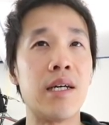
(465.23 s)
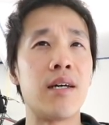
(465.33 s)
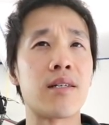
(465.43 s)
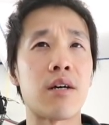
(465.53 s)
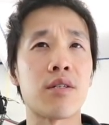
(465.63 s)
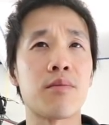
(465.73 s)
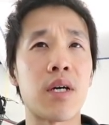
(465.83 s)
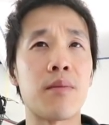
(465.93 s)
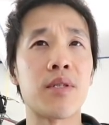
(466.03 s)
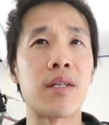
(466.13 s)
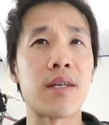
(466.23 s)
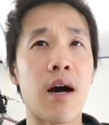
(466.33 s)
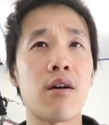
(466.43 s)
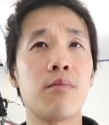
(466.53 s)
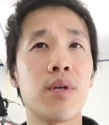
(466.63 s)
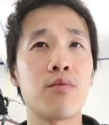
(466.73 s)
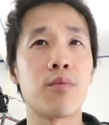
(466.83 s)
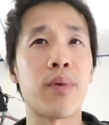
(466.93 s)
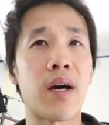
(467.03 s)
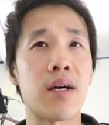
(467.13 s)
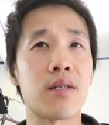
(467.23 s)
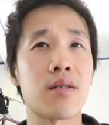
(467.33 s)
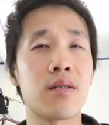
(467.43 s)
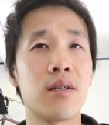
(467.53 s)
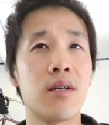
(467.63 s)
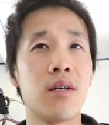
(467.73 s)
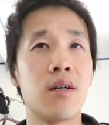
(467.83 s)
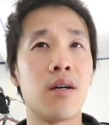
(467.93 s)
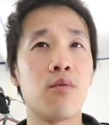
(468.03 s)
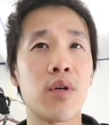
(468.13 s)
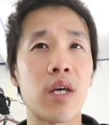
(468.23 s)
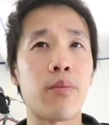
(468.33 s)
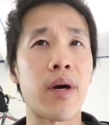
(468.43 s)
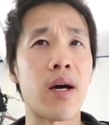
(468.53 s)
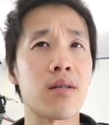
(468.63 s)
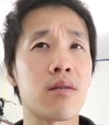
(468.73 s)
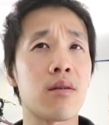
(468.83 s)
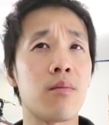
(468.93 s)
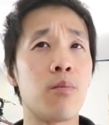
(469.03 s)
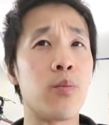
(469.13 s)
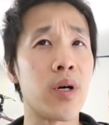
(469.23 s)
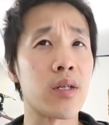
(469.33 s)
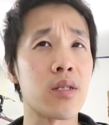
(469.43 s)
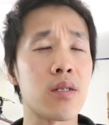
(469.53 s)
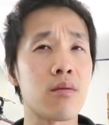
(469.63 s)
is how sometimes the entire blade would get a pass, but